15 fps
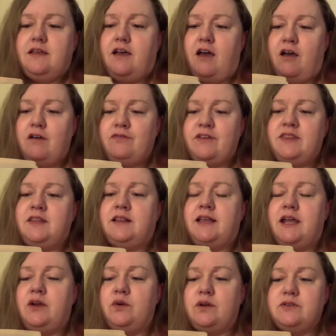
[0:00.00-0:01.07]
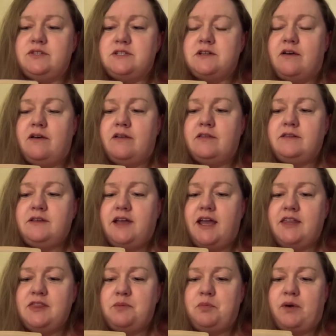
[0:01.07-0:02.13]
Often the light grows dull
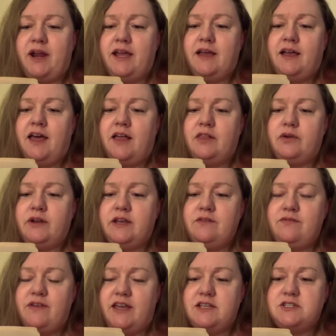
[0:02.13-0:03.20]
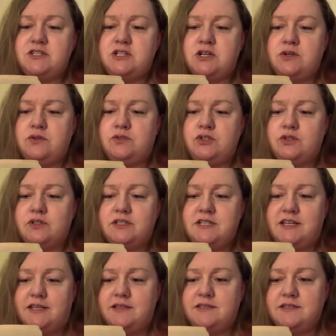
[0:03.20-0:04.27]
and the bright coloring fades to neutral
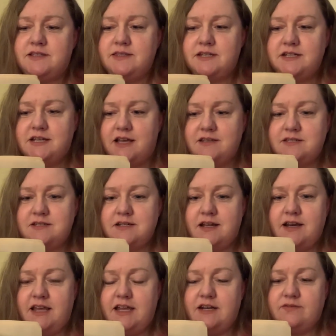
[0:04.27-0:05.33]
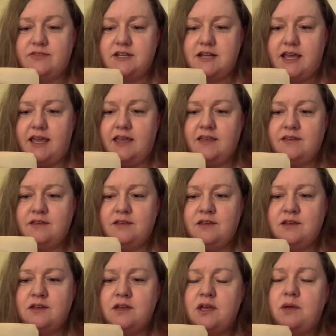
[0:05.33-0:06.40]
tints in the dust and heat of the day.
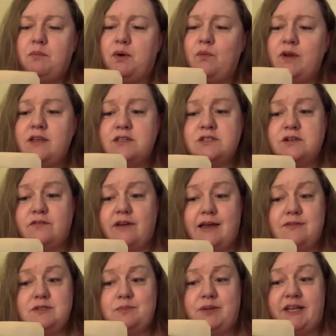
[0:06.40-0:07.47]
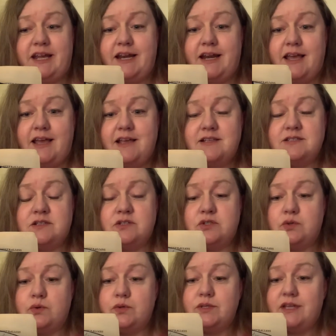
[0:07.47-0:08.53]
But when it survives play days and
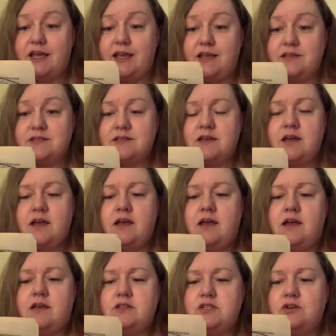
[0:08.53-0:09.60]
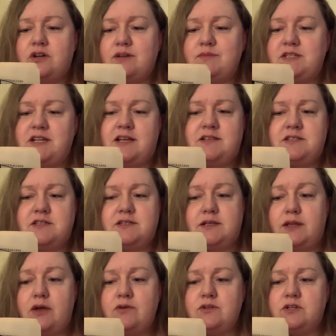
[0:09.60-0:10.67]
school days, Circumstances
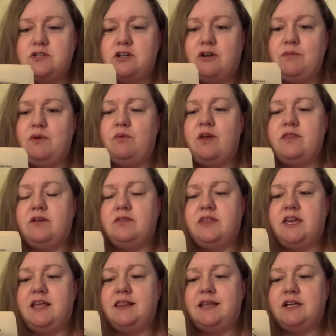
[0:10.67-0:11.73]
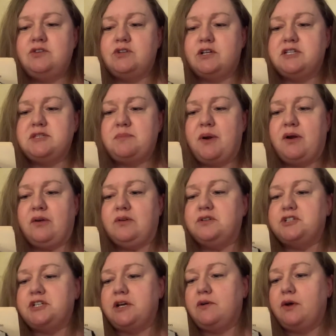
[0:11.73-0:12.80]
alone determine whether the electric sparkle
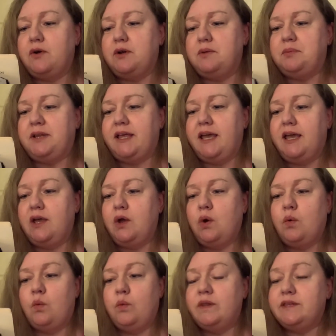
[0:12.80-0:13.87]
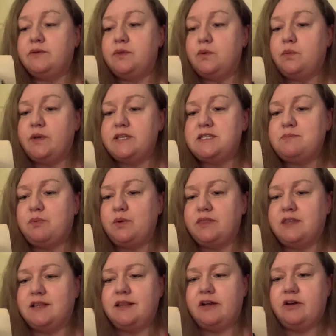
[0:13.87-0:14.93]
shall go to play will-o'-the-wisp with
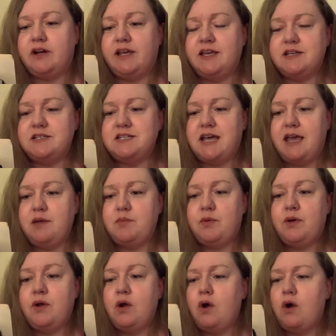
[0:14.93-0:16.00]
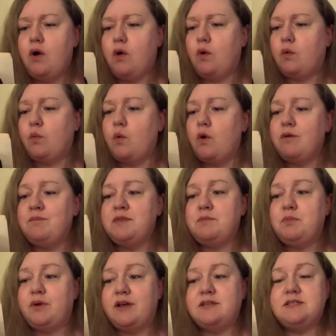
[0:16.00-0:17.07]
the larrikin type, or warm the
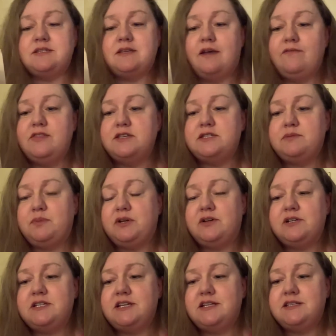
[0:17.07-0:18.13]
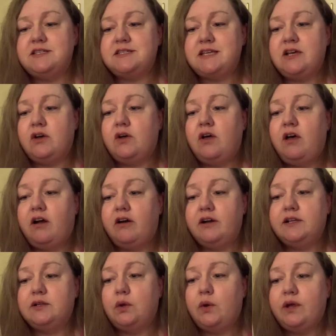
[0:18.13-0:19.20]
breasts of the spirited,
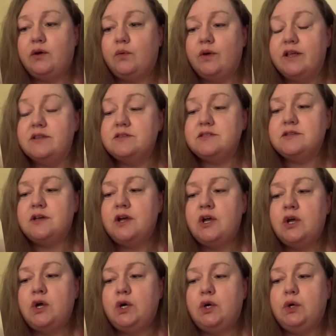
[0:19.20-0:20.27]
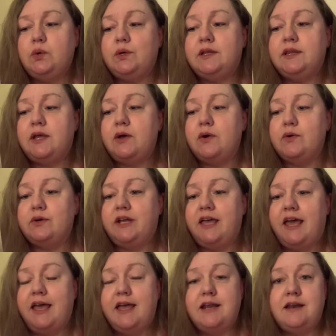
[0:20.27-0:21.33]
single-hearted, loyal ones who alone
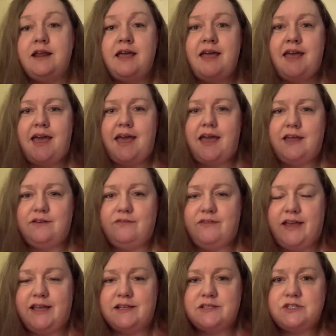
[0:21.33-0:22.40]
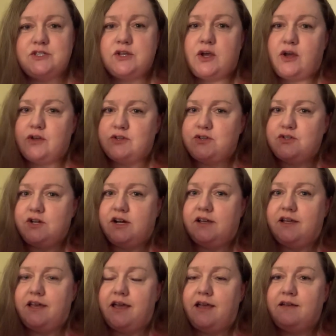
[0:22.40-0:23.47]
can advance
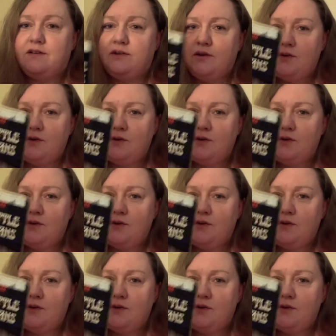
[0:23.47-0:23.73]
Australia.